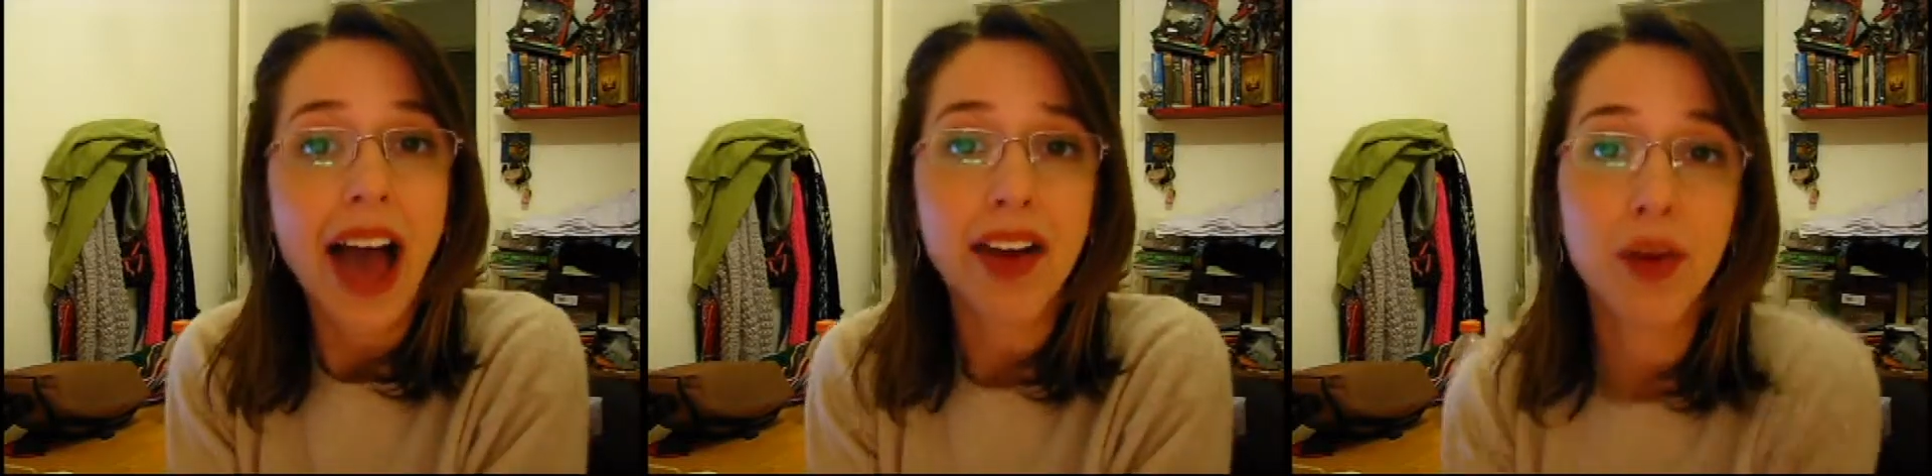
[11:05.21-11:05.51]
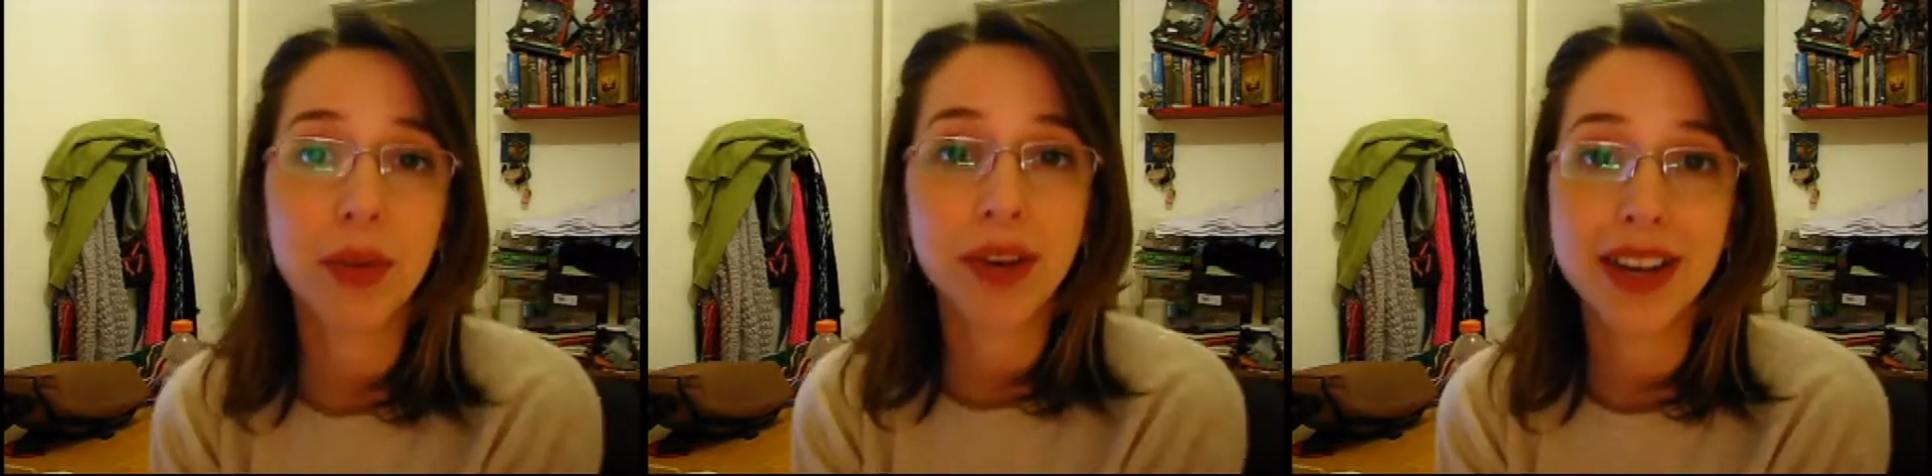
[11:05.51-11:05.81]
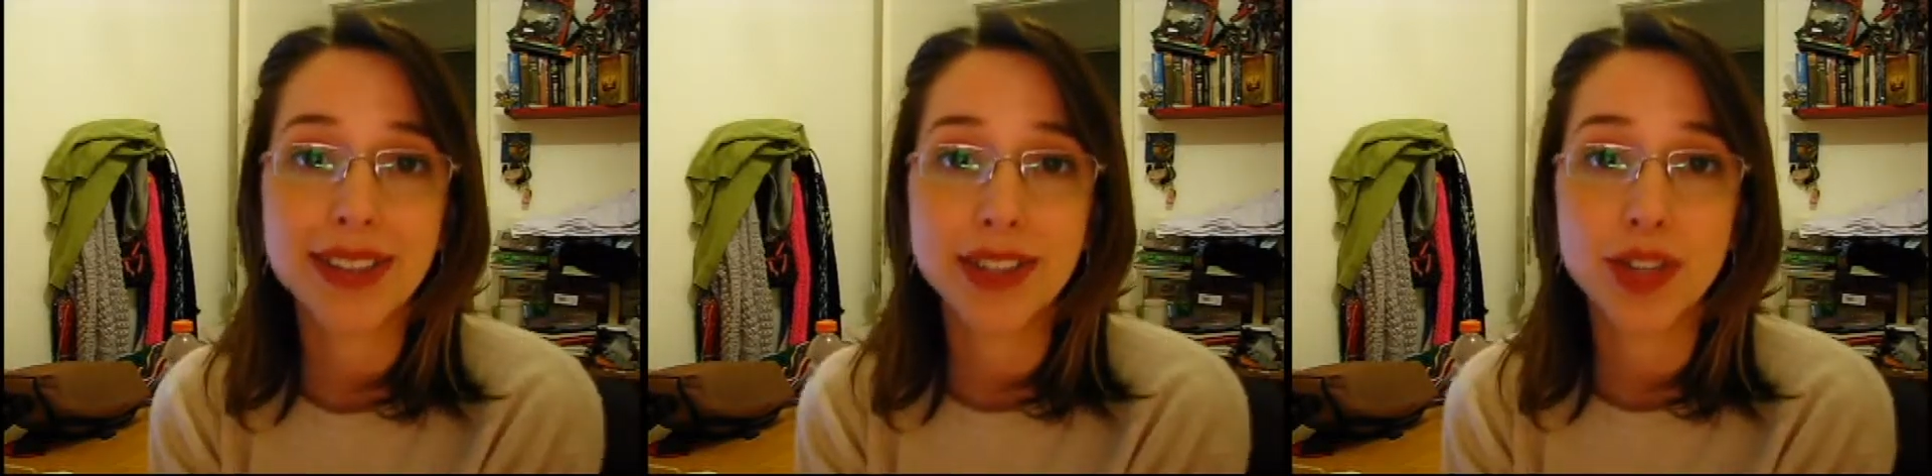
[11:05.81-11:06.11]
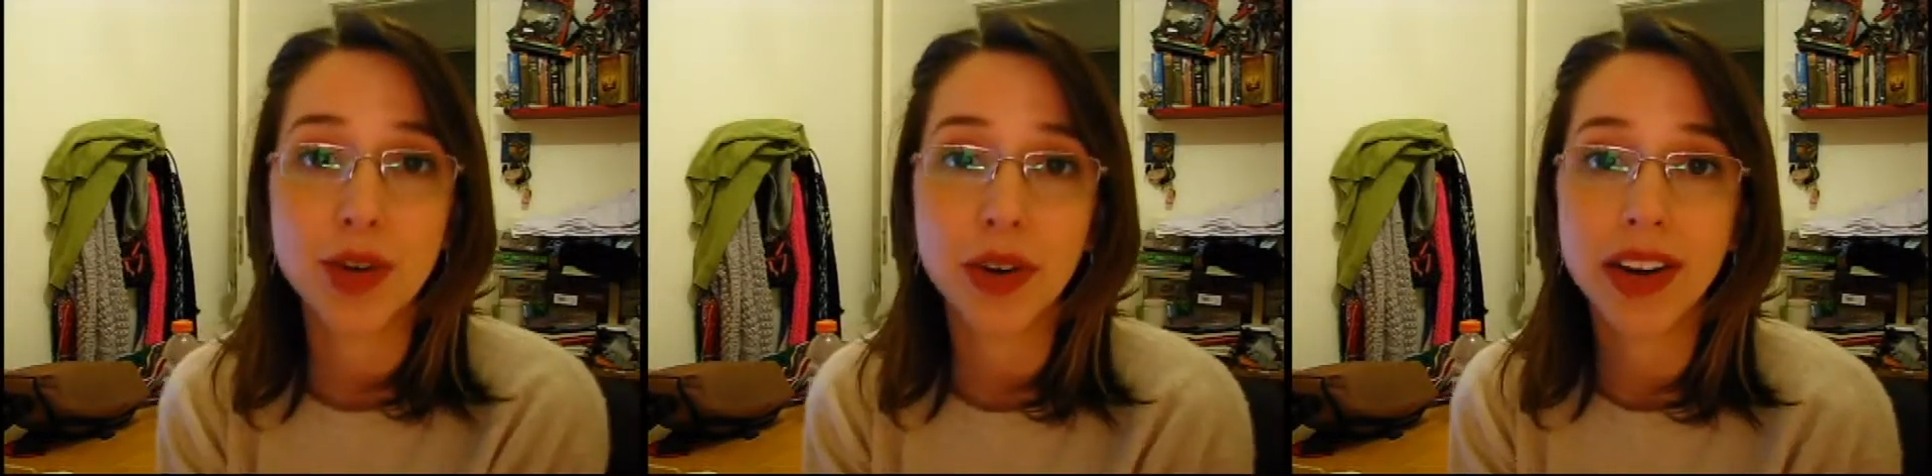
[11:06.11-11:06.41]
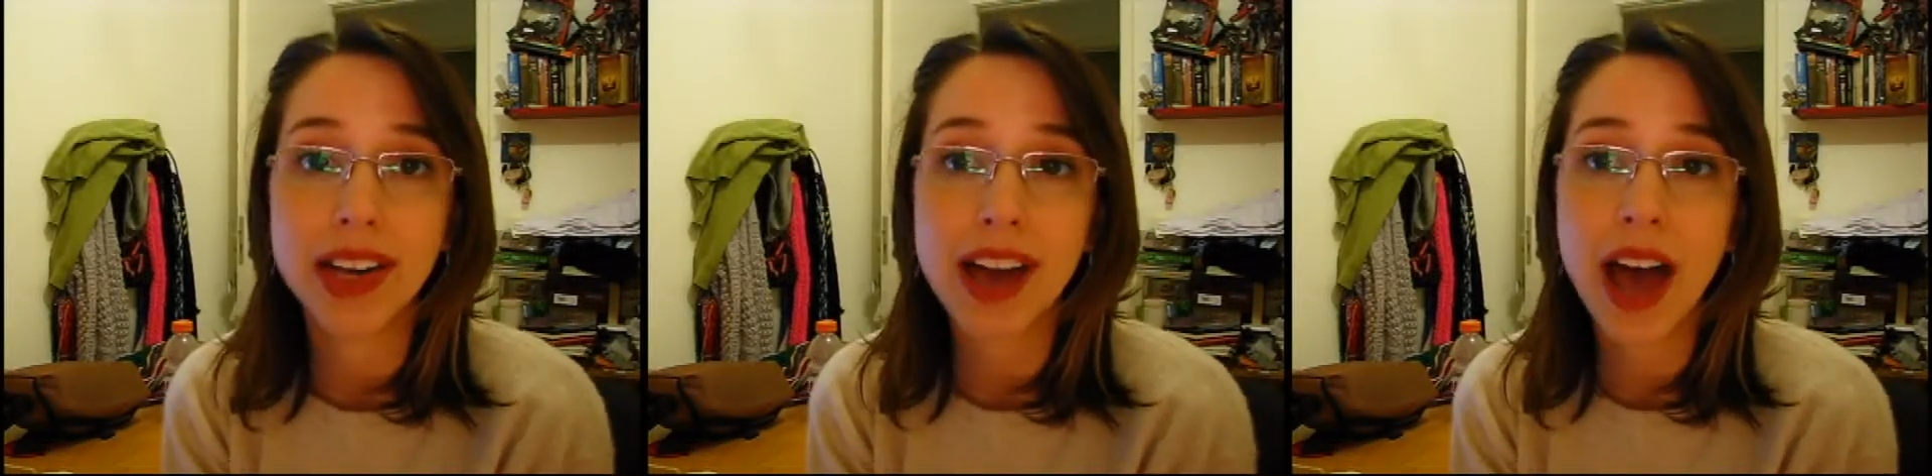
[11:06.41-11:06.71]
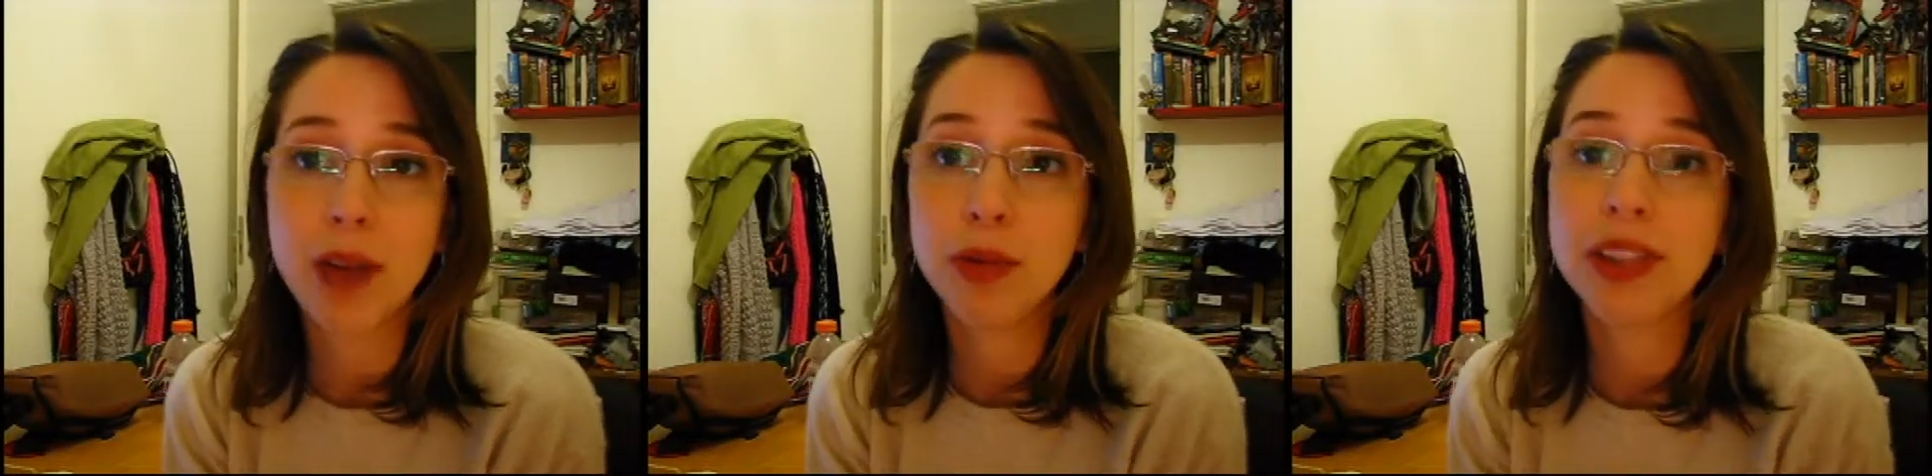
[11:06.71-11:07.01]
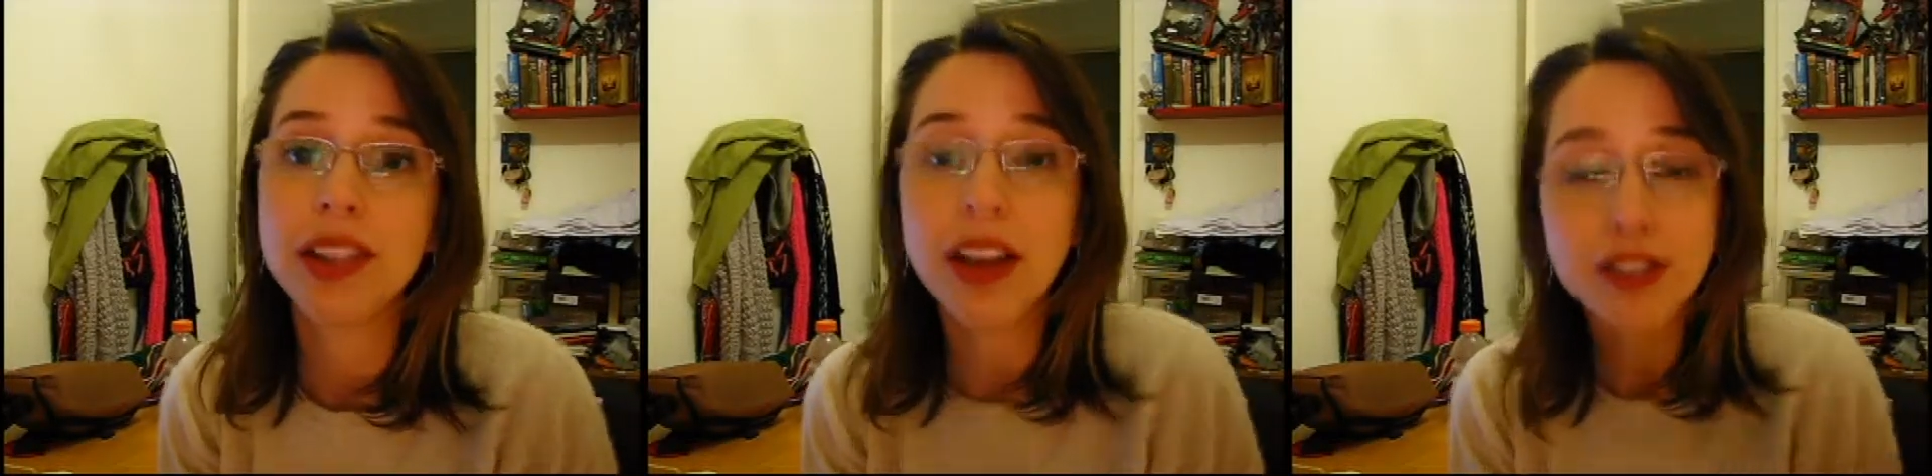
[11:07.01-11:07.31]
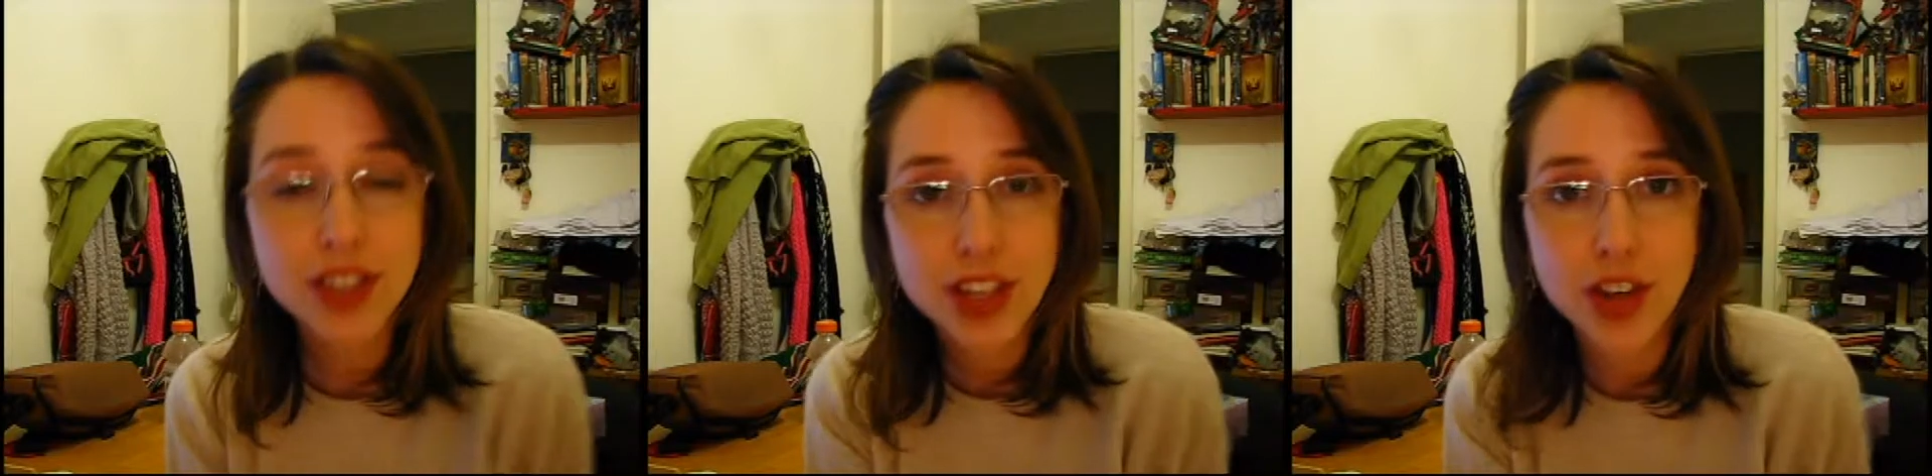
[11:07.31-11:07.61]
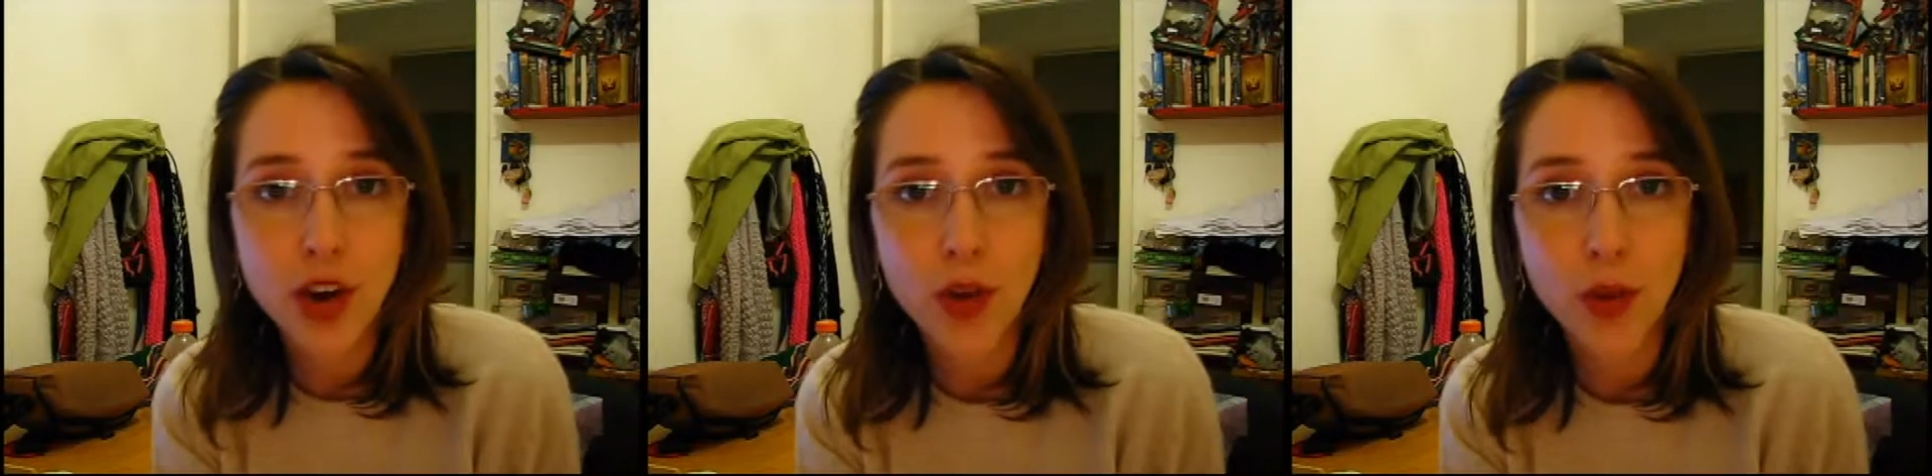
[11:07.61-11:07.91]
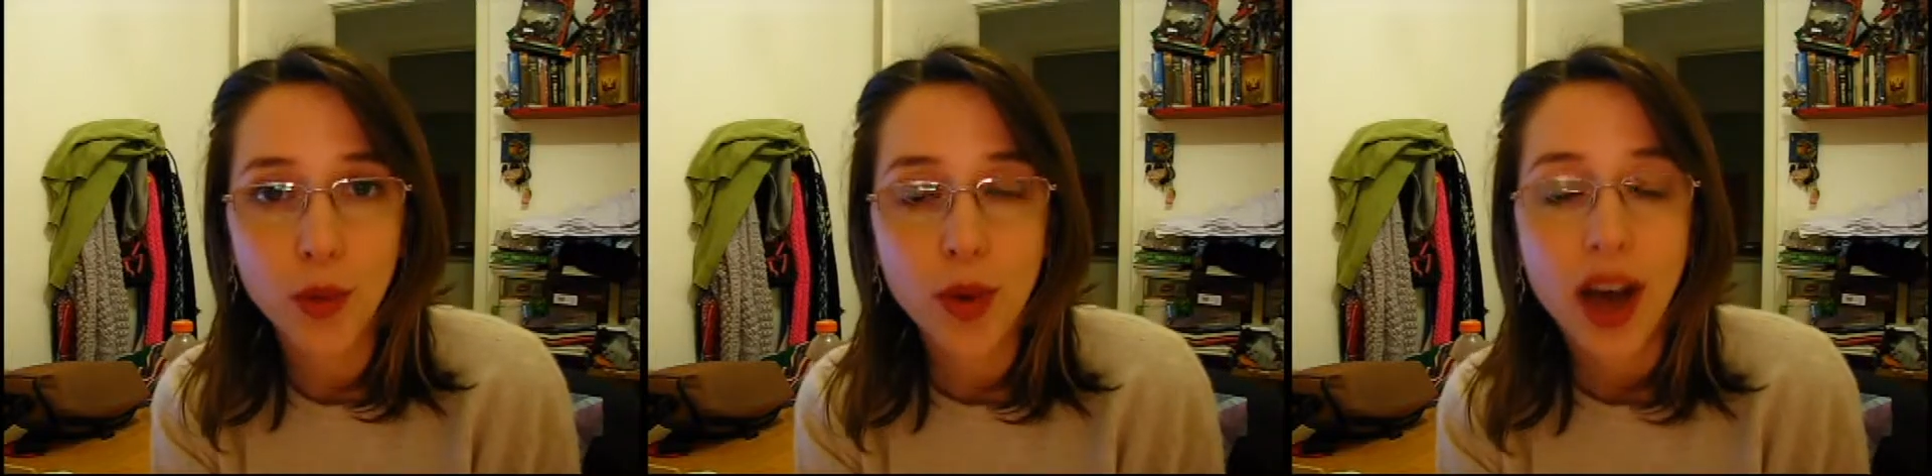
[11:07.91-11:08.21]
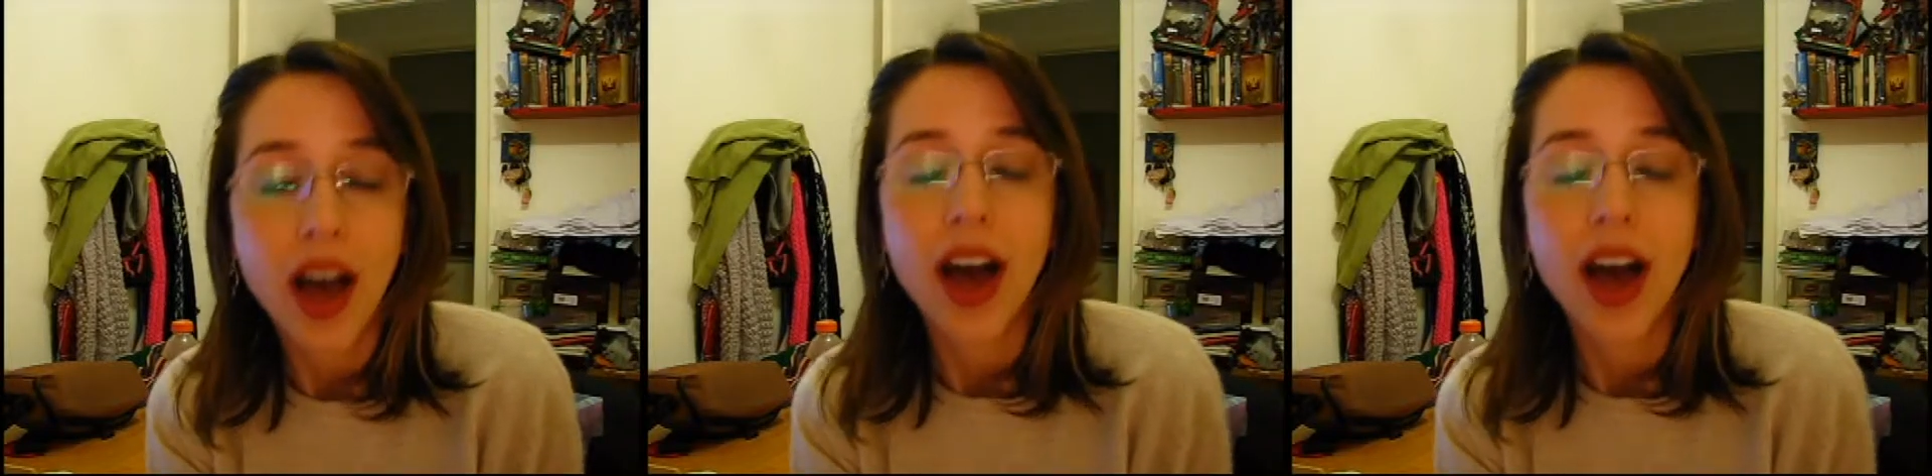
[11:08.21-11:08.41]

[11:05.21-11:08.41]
I hope you guys enjoyed. I would love to know